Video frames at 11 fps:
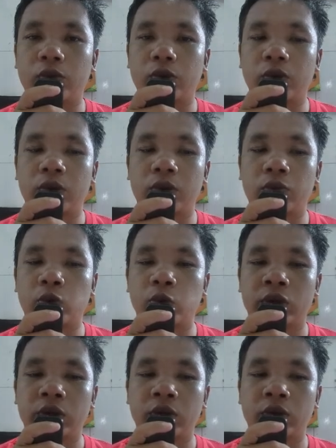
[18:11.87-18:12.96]
As the
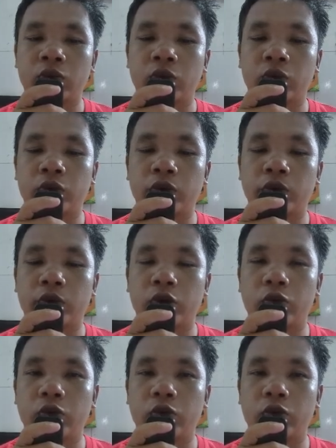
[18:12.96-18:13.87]
sun began to set,